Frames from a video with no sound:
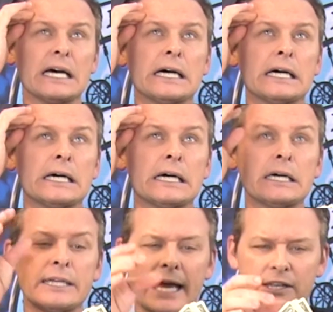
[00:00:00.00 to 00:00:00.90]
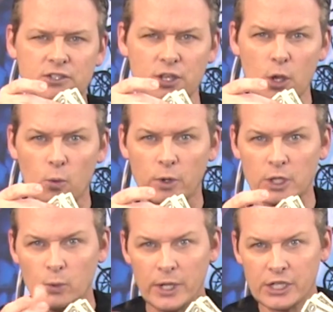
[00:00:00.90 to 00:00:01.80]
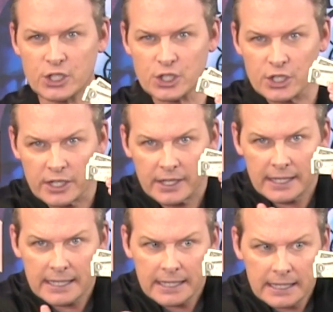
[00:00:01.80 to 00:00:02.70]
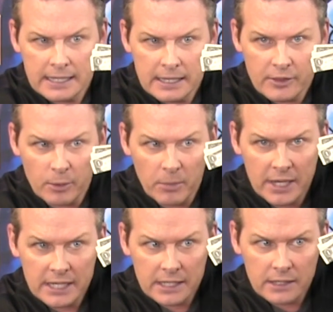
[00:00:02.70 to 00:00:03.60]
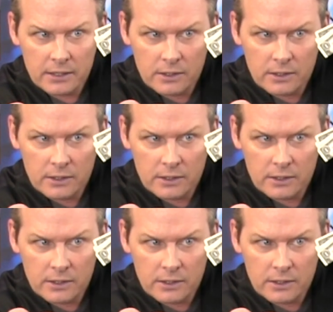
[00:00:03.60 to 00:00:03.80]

Ah, uh, yes. When you wish, the money